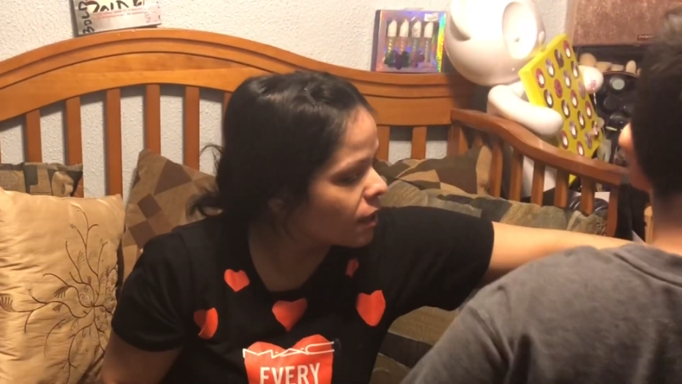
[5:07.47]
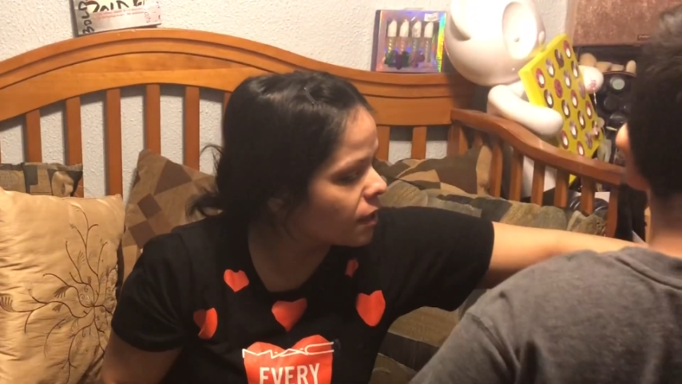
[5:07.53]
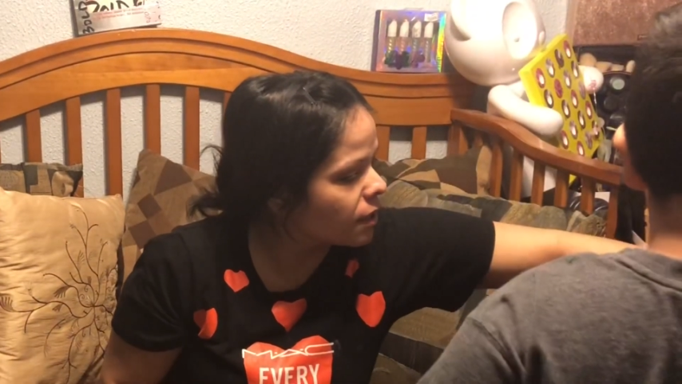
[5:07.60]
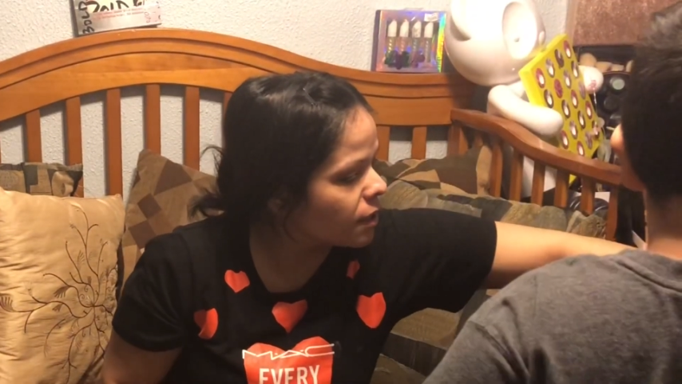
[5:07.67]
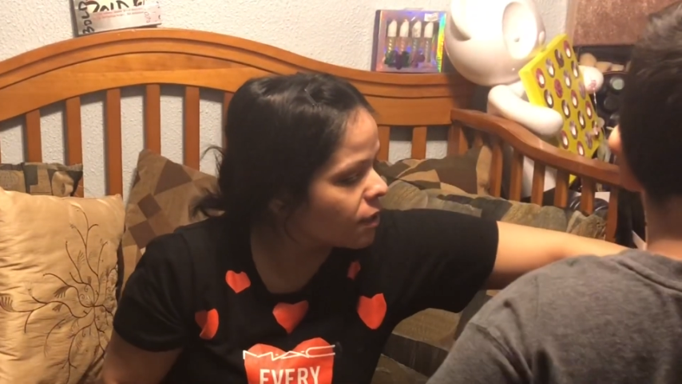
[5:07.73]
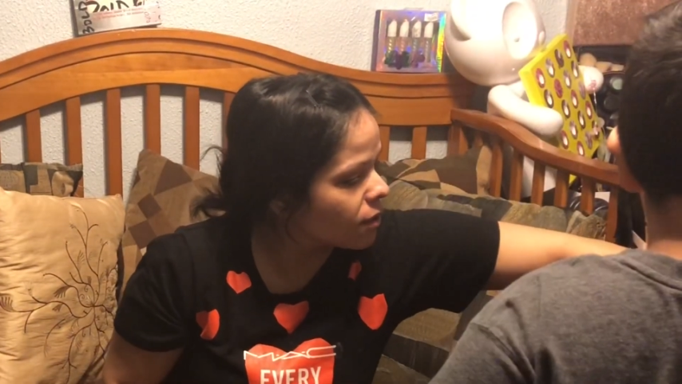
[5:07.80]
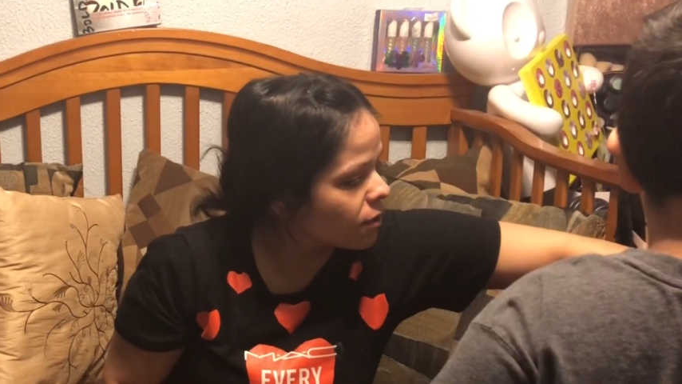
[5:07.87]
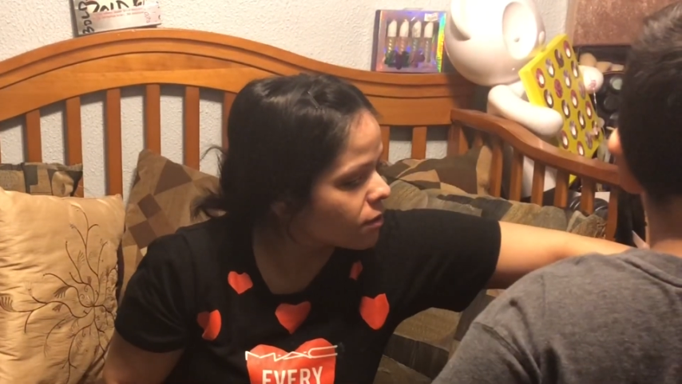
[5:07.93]

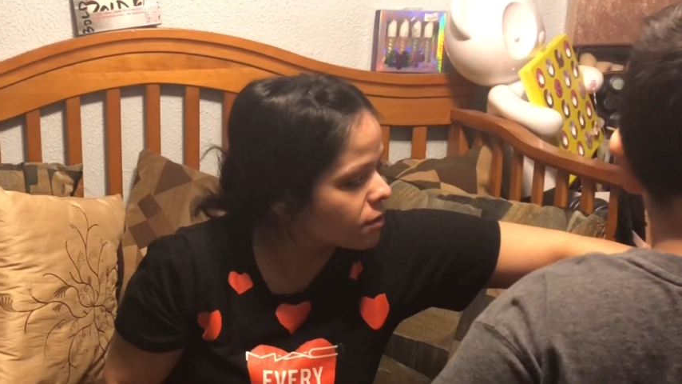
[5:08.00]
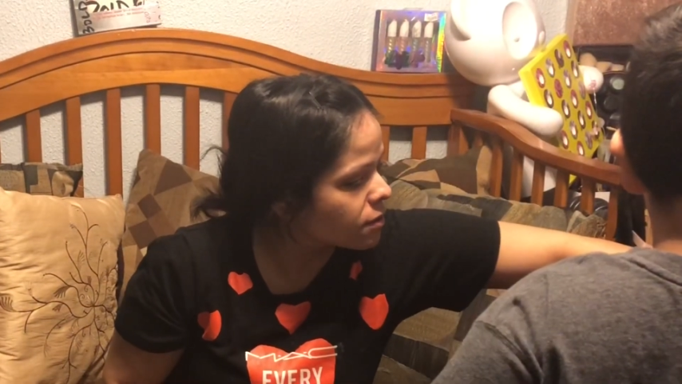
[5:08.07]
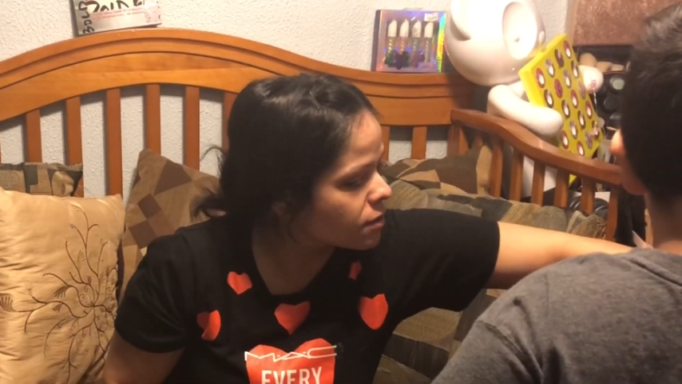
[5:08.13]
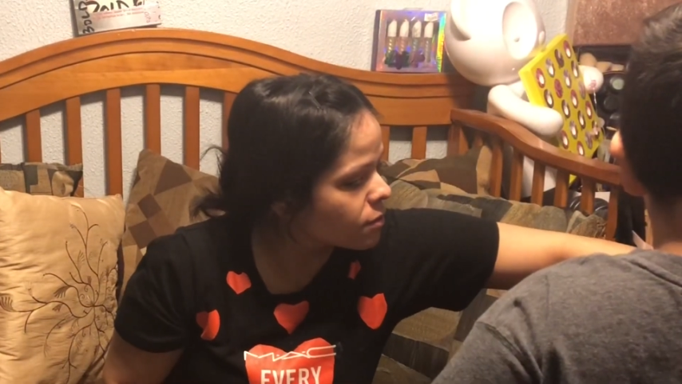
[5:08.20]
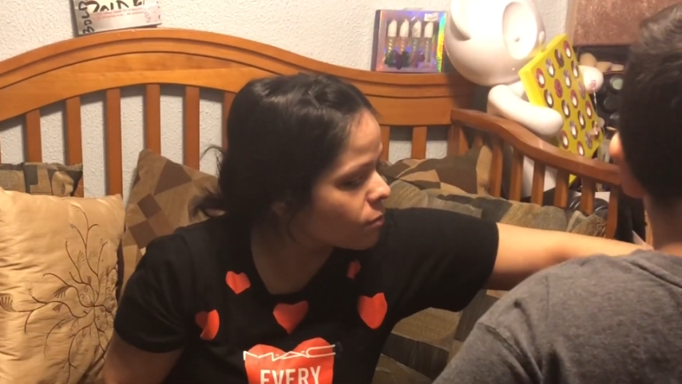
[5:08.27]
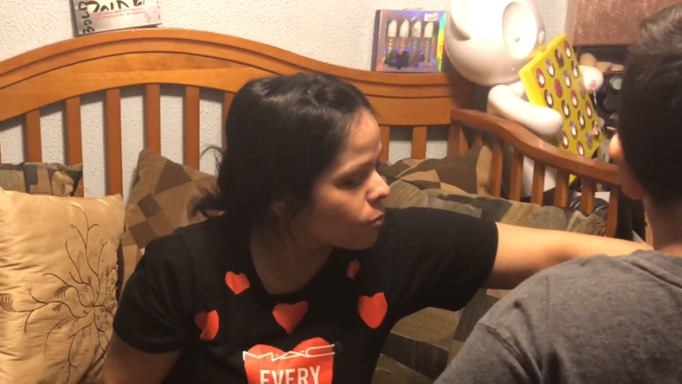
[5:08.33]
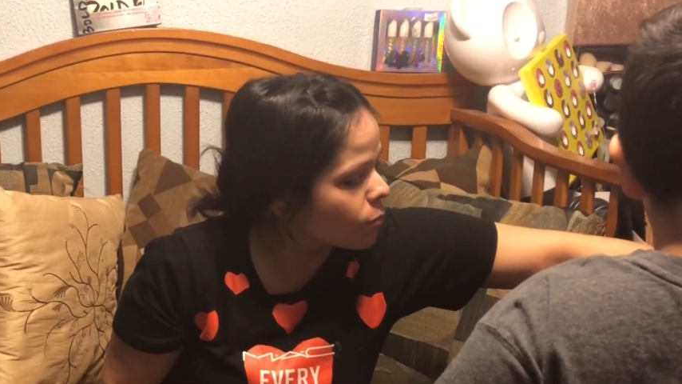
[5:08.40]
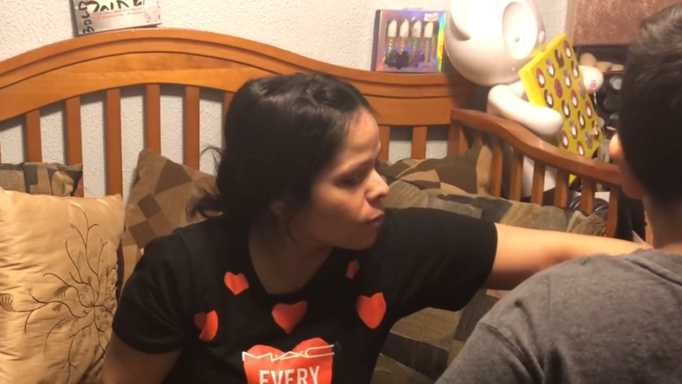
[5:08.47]
in here.
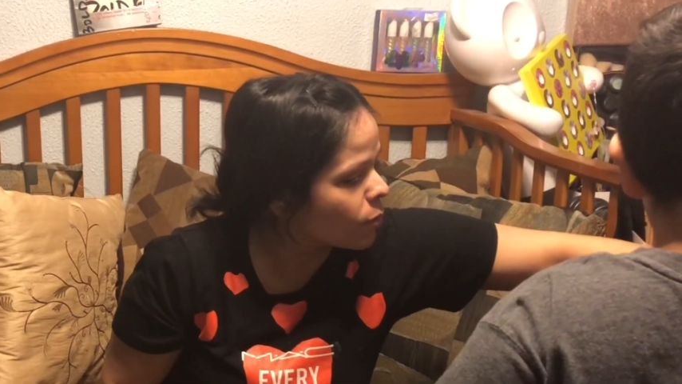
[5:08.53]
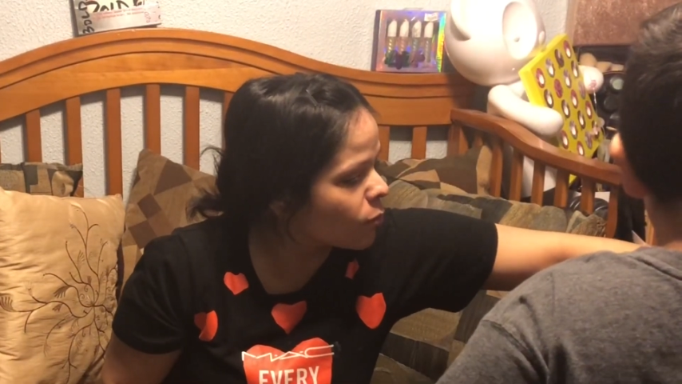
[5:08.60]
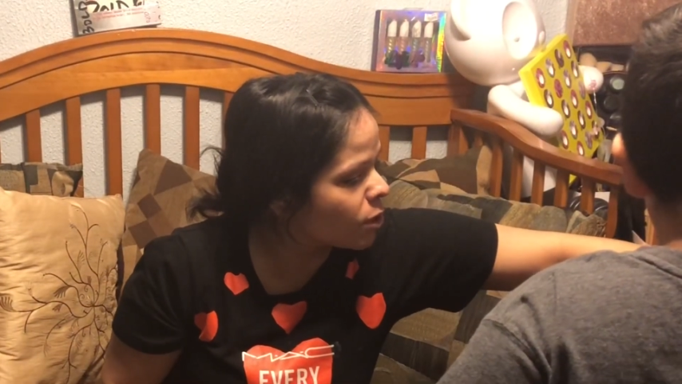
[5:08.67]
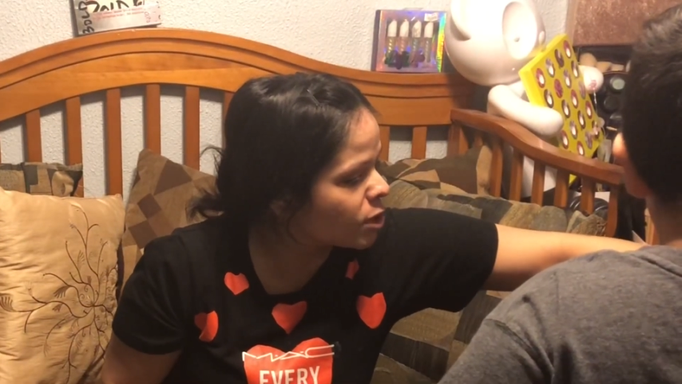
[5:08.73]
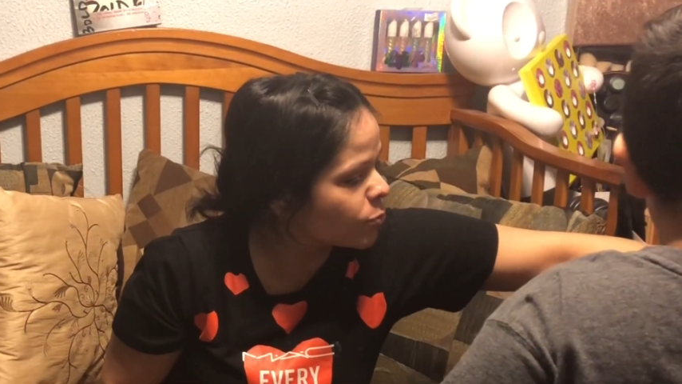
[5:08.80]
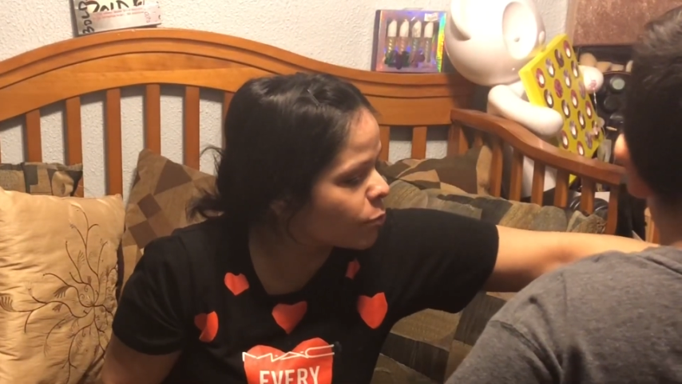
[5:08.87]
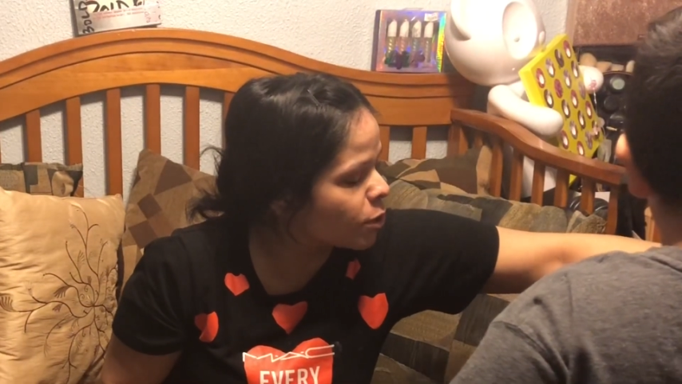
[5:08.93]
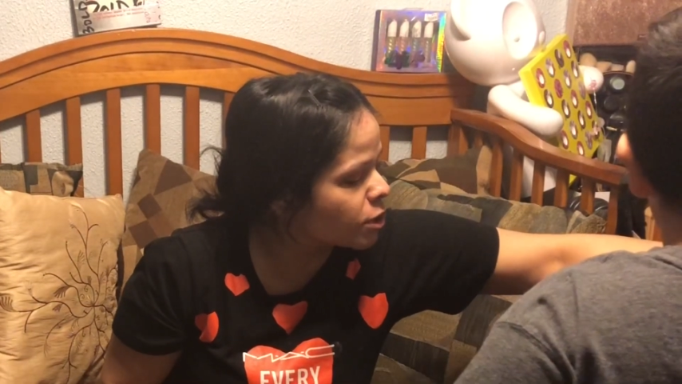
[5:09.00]
So
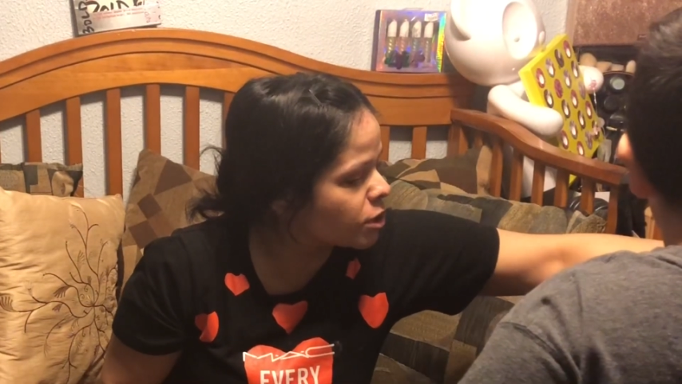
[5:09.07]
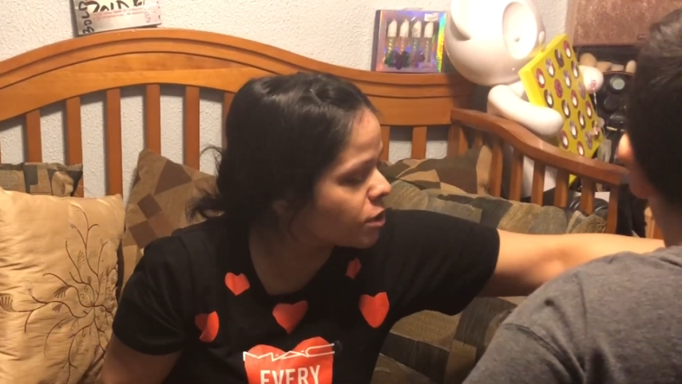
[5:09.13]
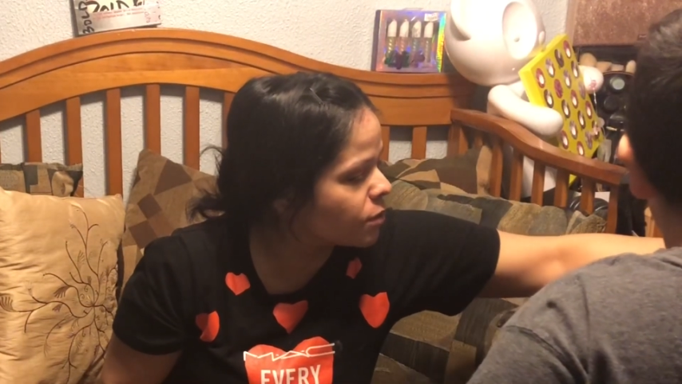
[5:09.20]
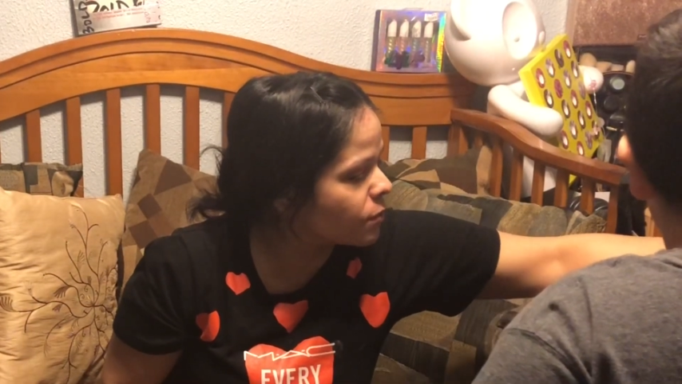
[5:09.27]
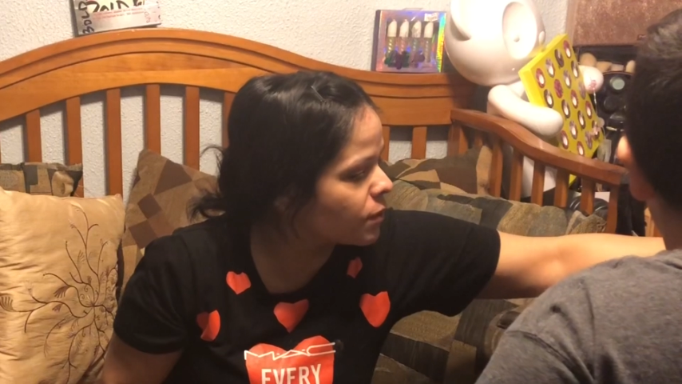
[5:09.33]
which brush do